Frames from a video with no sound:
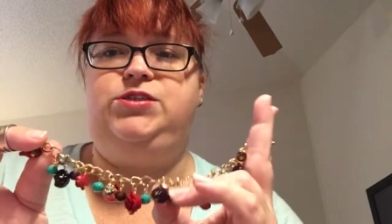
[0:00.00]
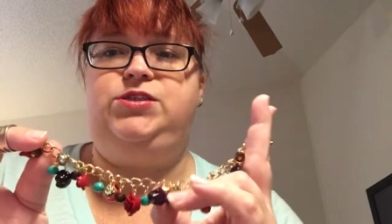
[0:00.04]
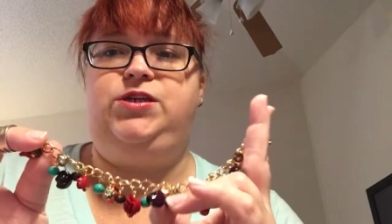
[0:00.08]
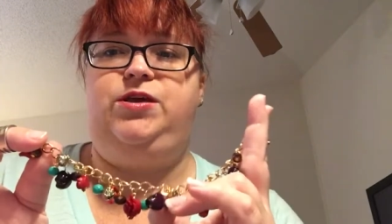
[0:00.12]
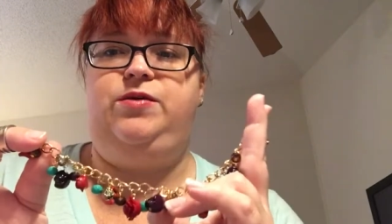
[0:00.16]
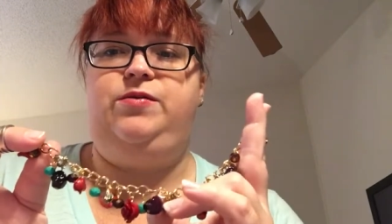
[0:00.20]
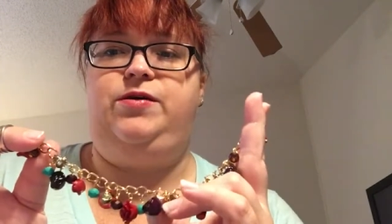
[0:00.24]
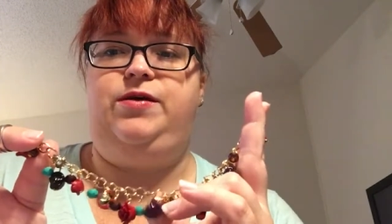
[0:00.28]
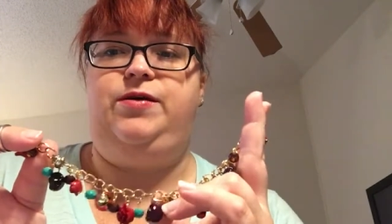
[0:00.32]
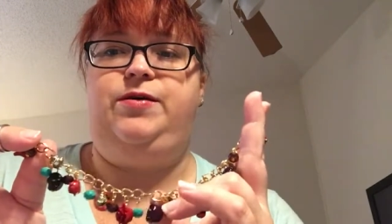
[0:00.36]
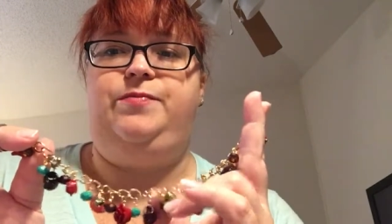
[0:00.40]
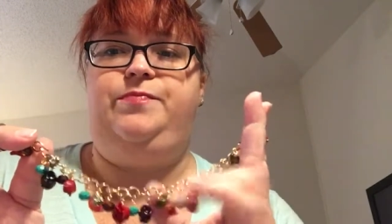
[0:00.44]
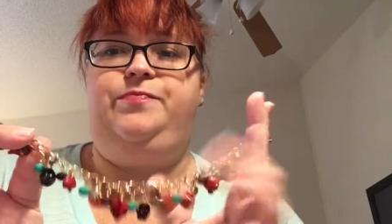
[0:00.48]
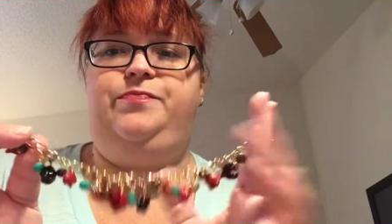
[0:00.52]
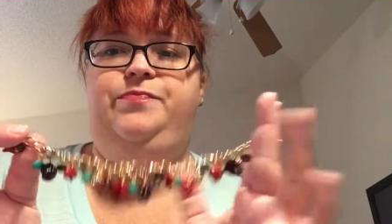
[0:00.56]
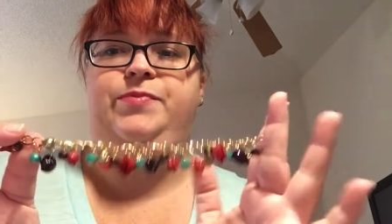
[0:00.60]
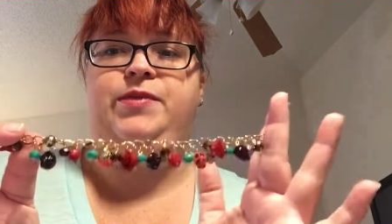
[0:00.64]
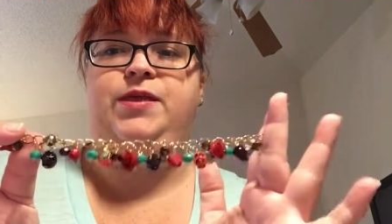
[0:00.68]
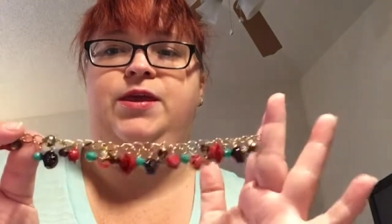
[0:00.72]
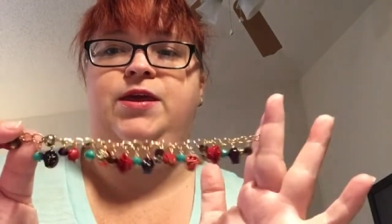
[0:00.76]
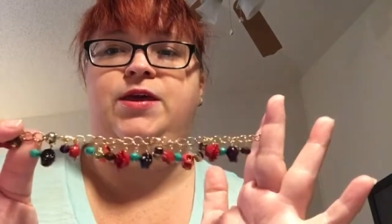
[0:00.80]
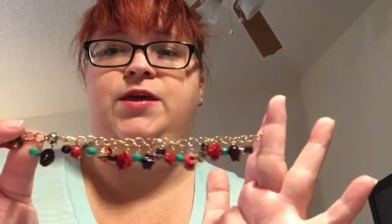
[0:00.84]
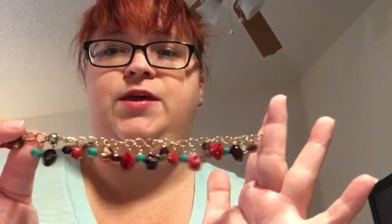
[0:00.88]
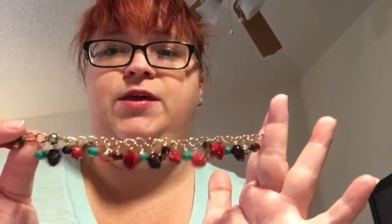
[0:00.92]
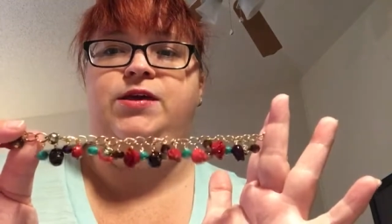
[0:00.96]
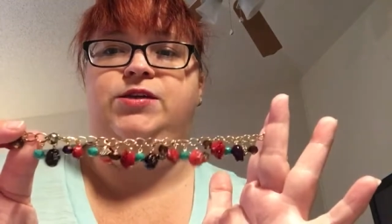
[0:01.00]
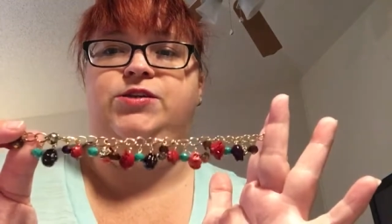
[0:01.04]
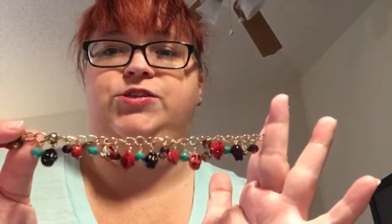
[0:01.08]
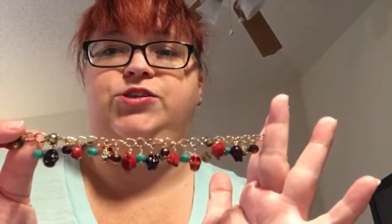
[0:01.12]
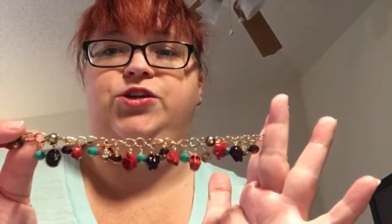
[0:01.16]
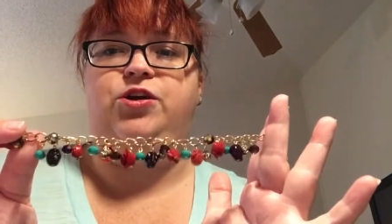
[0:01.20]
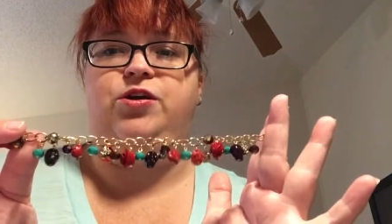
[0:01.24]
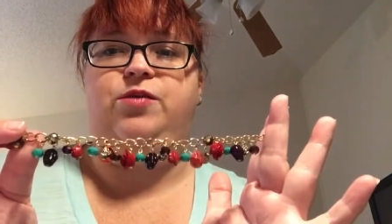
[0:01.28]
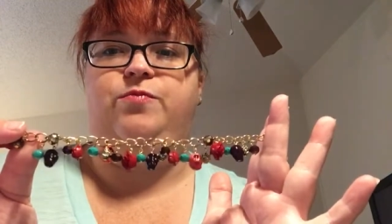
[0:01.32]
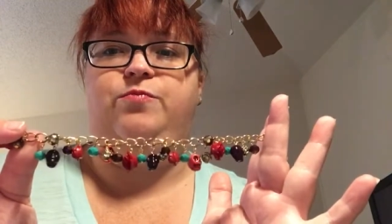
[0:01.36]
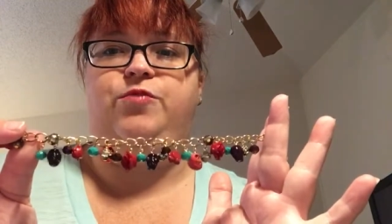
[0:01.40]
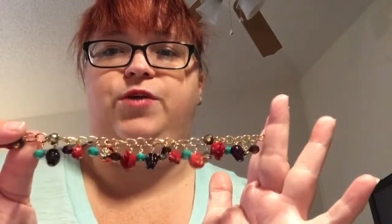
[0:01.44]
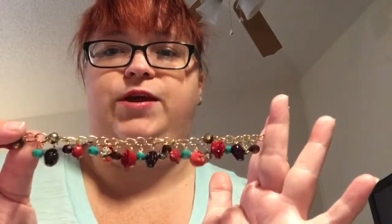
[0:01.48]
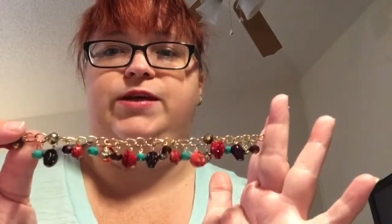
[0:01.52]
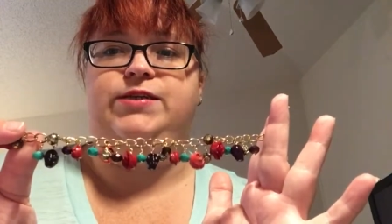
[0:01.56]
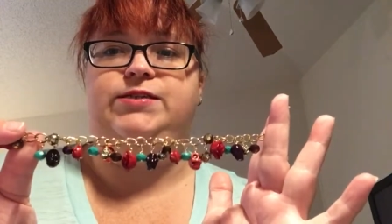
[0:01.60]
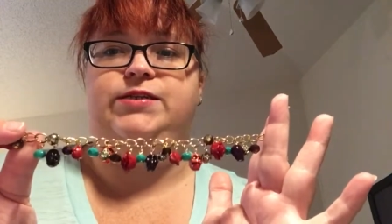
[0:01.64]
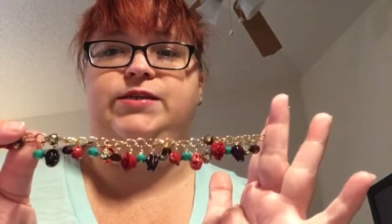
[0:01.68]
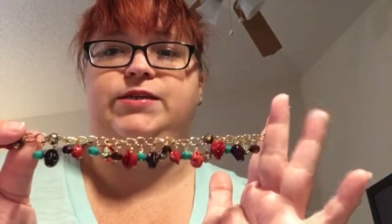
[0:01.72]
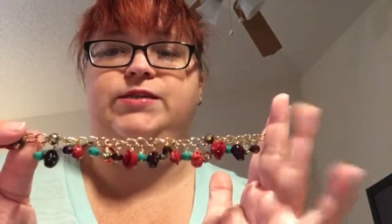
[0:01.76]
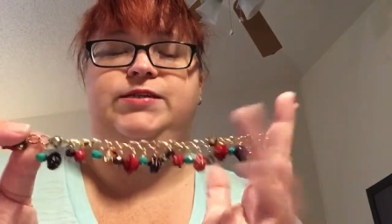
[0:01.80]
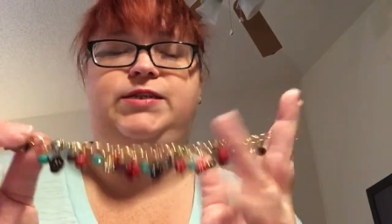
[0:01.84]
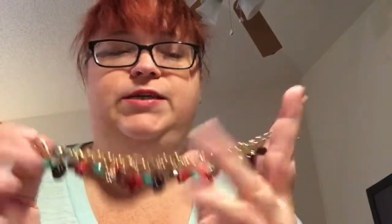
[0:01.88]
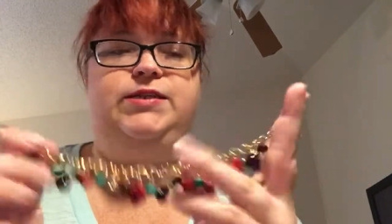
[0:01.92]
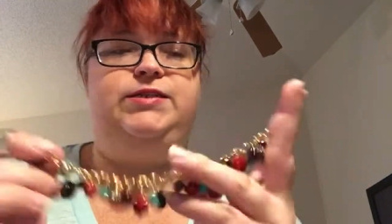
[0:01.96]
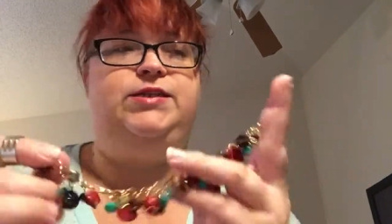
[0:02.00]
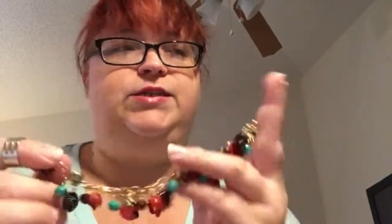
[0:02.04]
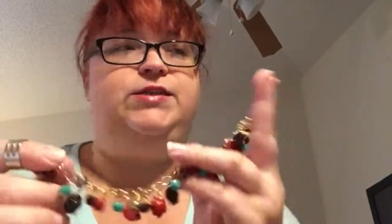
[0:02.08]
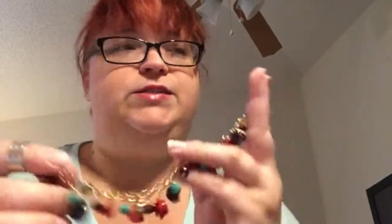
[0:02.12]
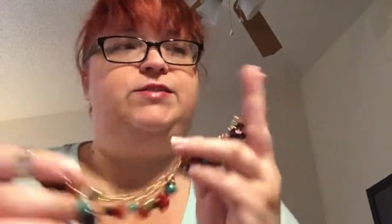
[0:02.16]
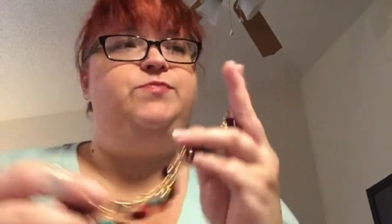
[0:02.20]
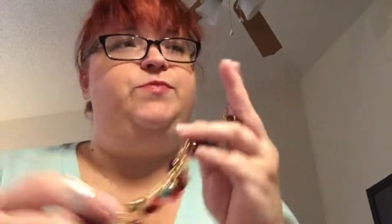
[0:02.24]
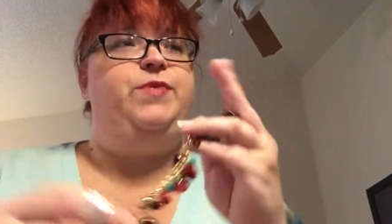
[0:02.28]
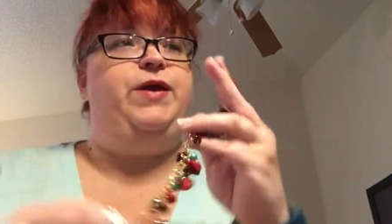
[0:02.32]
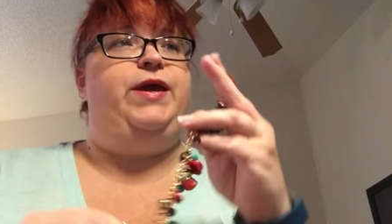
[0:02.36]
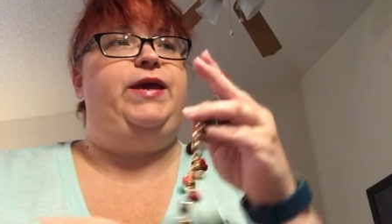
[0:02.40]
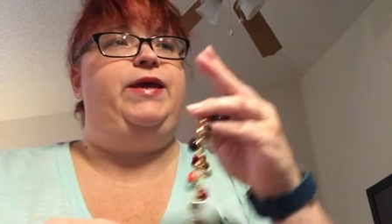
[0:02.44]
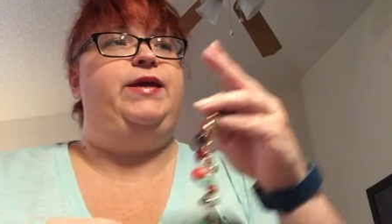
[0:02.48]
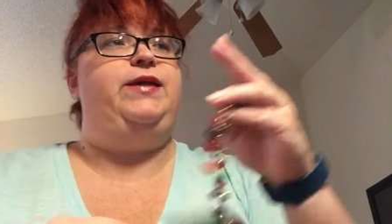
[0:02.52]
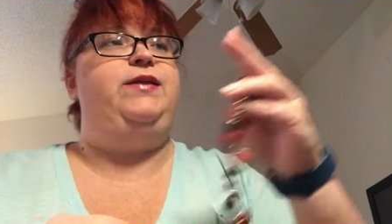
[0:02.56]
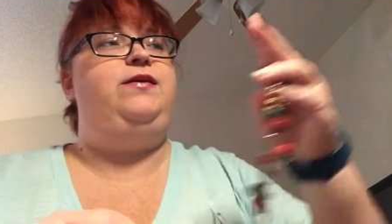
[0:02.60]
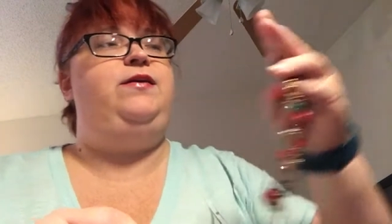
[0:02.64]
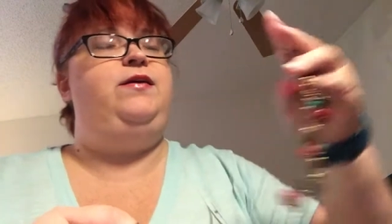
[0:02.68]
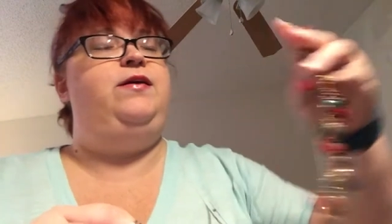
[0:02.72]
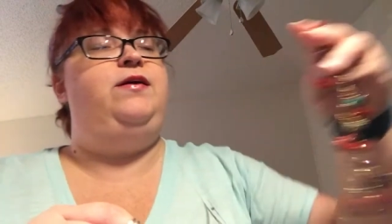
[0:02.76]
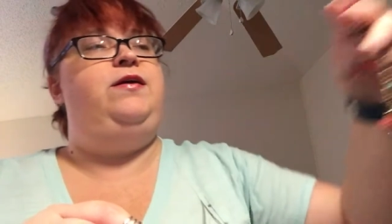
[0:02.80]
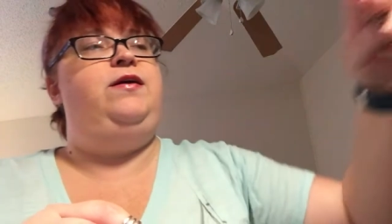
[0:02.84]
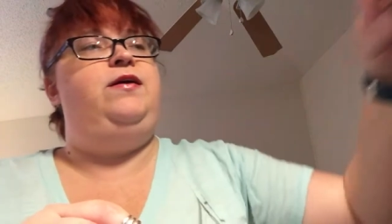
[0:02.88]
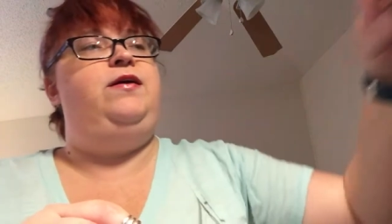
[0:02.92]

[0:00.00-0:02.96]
charm bracelets I just made.